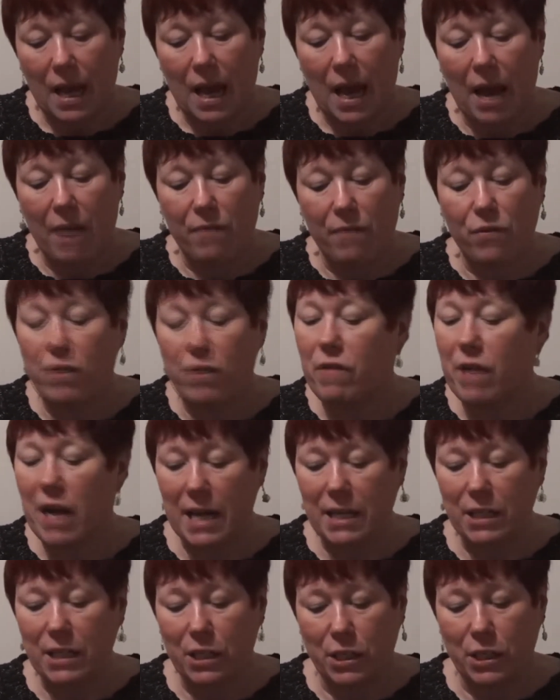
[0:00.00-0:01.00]
Every
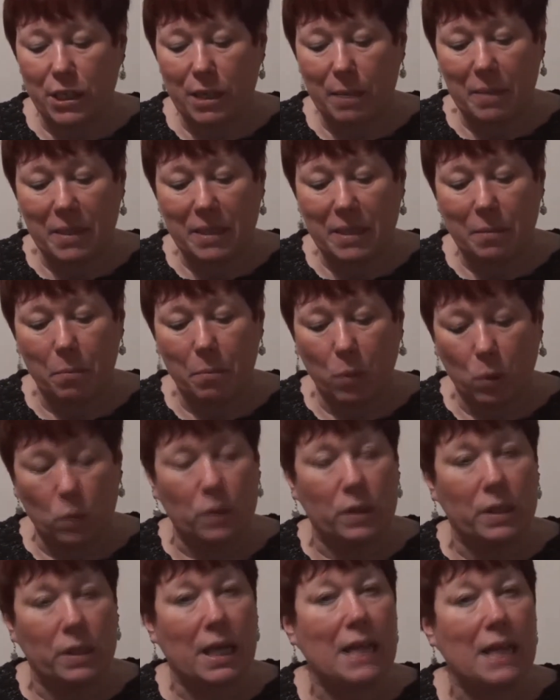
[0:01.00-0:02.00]
relationship is
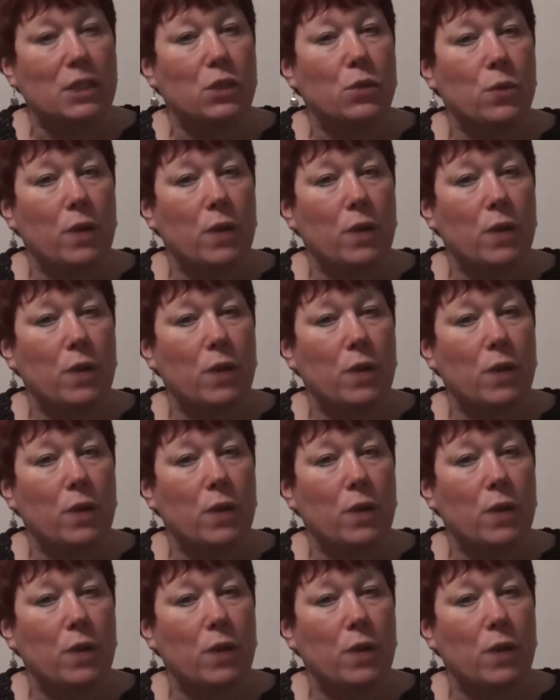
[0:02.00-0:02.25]
important, as you